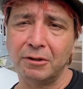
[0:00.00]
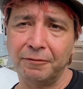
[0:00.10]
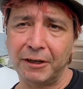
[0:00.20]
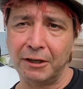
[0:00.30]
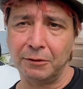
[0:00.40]
the
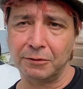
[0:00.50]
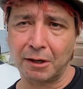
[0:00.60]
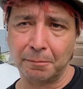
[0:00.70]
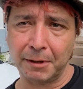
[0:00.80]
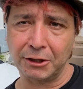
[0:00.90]
videos
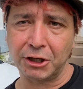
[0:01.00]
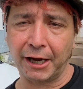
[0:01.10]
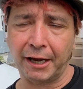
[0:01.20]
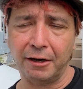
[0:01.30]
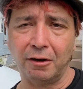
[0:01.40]
on my
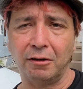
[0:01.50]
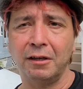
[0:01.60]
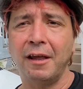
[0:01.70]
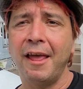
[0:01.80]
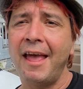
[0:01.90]
channel.
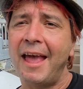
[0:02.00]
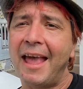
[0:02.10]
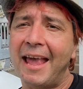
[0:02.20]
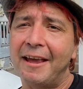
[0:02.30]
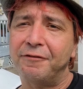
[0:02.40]

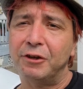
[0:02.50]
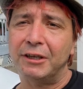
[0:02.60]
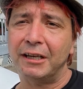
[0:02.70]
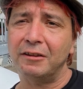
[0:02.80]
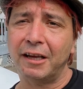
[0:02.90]
If you
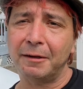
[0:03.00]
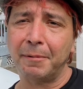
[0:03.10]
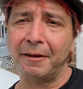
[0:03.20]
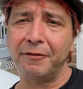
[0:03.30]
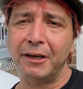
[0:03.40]
did like
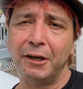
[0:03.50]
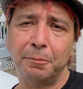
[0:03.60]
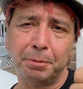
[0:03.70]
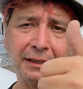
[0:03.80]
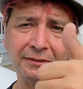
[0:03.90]
my video,
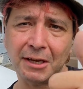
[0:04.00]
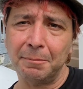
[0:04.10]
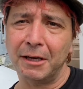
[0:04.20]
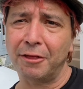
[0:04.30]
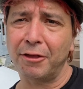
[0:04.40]
please
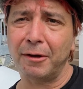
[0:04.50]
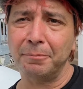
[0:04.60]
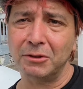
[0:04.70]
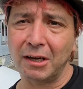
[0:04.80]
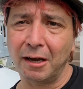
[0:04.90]
give me a
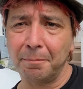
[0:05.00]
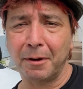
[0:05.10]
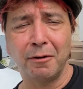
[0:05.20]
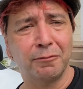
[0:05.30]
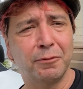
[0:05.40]
thumbs up.
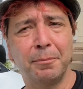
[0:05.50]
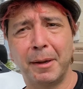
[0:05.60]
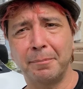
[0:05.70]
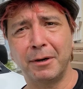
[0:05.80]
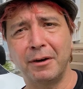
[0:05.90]

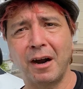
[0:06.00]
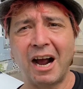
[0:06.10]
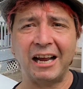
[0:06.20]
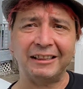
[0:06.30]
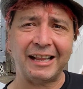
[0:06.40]
Remember,
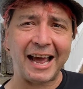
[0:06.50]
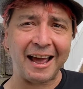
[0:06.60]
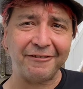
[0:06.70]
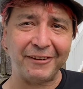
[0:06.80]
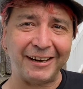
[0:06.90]
I
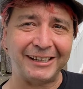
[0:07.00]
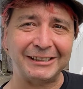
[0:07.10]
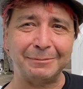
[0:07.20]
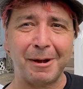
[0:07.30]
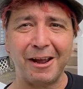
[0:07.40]
laugh and I
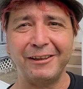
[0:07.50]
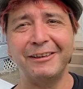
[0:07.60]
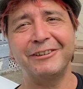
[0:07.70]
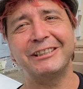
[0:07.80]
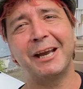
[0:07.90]
smile
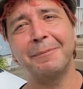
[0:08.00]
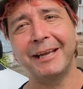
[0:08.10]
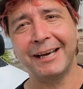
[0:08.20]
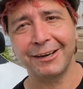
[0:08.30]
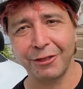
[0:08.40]
every time I
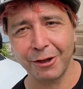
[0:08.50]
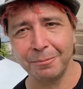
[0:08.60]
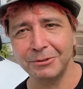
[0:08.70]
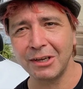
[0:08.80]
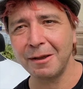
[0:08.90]
get a
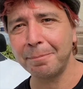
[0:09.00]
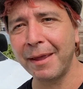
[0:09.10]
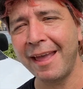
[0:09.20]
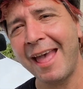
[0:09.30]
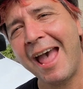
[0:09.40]
thumbs up.
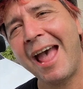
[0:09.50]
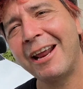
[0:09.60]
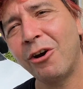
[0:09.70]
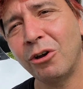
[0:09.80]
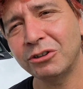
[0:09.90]

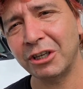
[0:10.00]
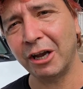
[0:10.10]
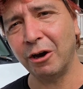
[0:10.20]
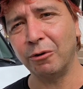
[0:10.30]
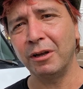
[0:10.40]
And
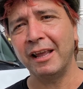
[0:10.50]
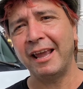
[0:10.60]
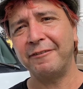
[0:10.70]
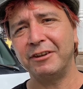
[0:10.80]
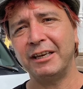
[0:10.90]
also,
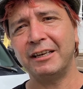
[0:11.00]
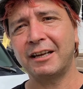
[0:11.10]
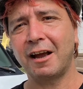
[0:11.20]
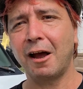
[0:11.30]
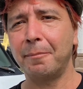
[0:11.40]
if you need a
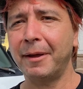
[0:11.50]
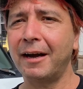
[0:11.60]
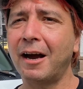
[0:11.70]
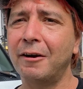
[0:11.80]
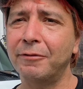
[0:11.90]

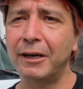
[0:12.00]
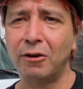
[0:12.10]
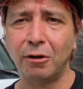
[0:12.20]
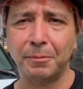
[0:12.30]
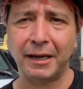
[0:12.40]
comment, I read
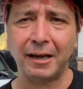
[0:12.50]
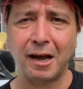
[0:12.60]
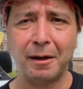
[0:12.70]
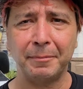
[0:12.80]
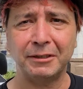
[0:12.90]
all my
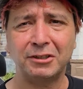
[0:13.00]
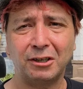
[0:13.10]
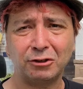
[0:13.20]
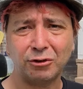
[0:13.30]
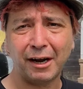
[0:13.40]
comments and
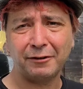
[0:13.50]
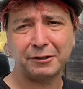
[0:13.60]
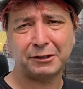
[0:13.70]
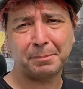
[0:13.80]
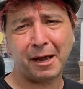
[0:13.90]
I'll try to
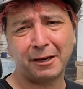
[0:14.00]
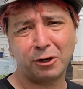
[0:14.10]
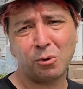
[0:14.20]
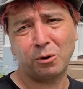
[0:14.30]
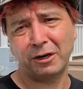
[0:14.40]
respond
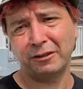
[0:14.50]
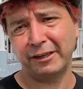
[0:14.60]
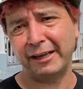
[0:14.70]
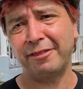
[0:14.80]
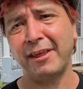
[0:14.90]

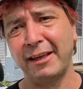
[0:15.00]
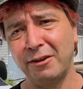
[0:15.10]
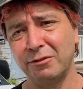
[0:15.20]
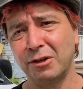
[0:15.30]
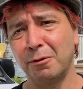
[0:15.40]
accordingly. Thank
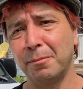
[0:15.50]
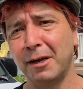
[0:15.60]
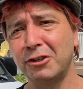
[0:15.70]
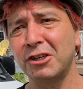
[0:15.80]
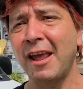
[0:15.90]
you so
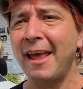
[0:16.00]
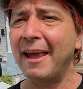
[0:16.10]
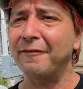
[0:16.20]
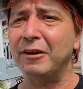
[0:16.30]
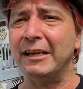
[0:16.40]
much.
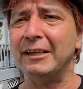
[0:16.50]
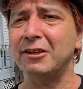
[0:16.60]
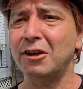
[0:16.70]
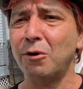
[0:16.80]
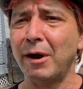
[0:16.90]
If you need
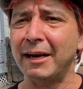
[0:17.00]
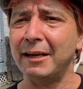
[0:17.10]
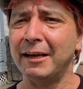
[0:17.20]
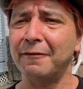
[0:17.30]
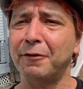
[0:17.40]
to know
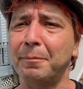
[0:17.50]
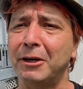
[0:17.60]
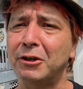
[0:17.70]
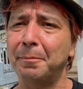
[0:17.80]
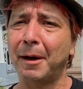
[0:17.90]
any
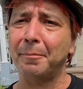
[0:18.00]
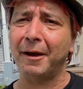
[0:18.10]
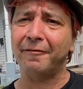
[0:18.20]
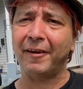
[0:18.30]
information about my